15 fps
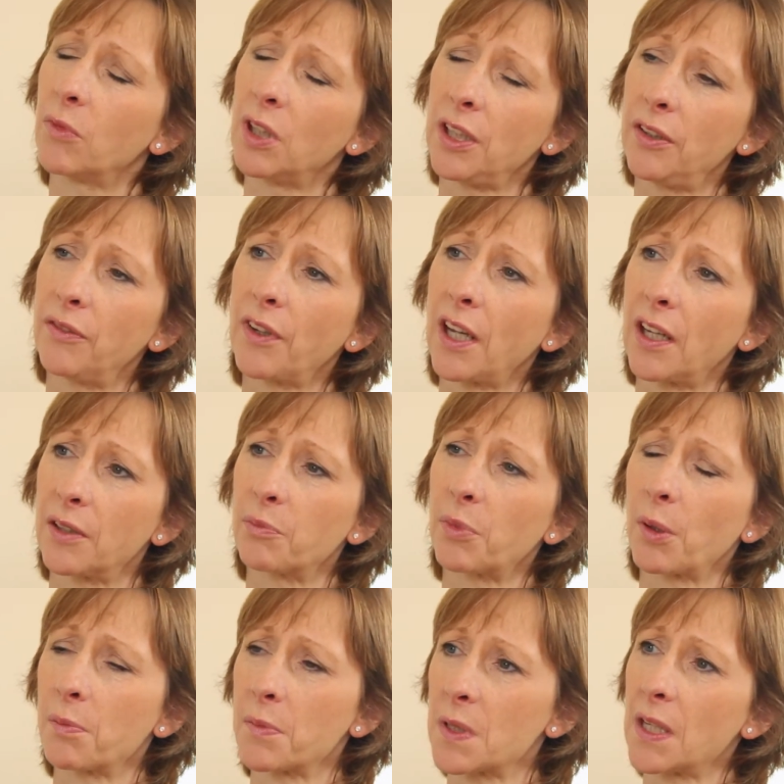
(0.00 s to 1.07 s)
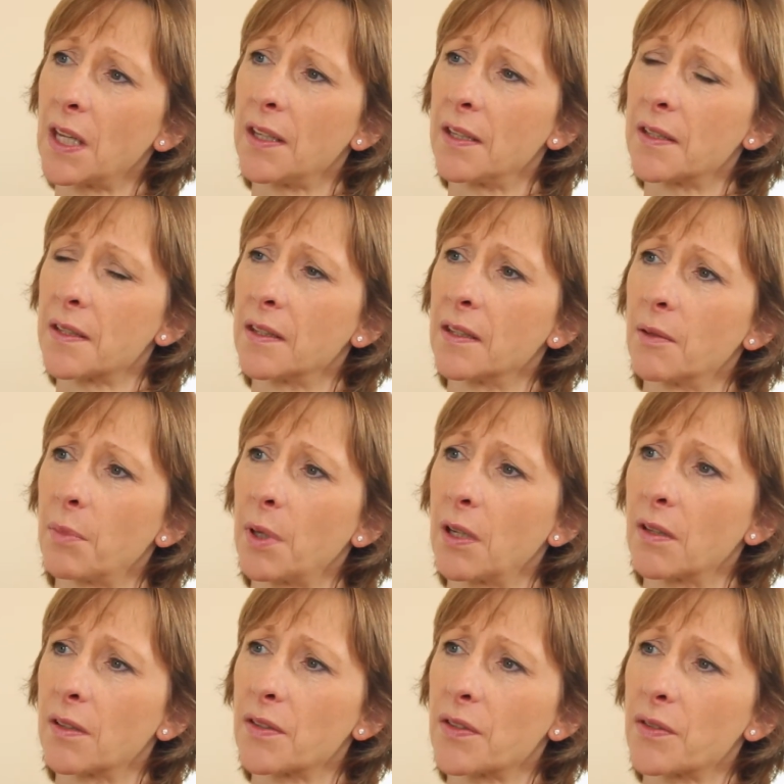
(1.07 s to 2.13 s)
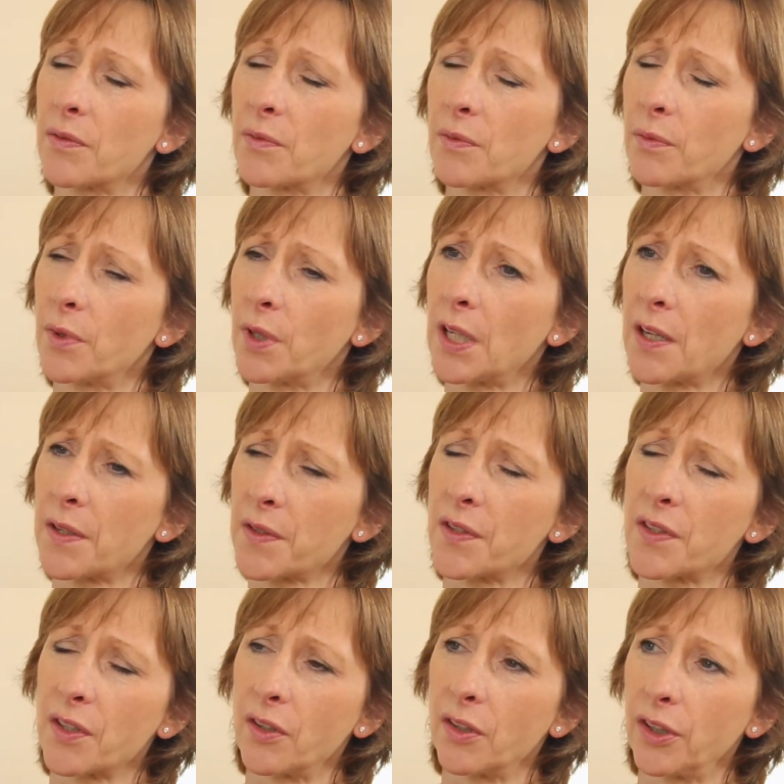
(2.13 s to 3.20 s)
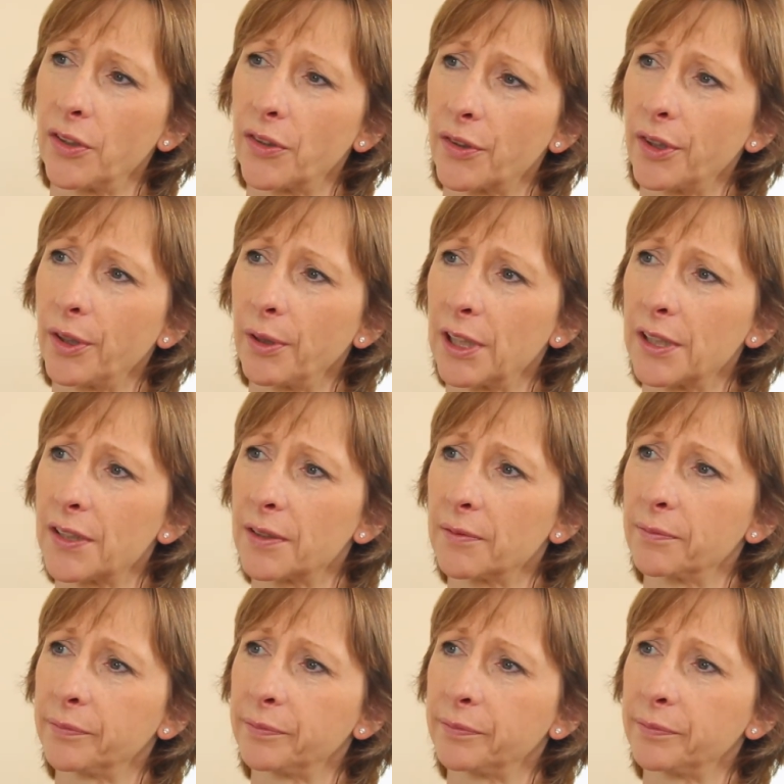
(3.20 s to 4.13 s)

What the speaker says: When you've had problems like this in the past, what else has got you through it?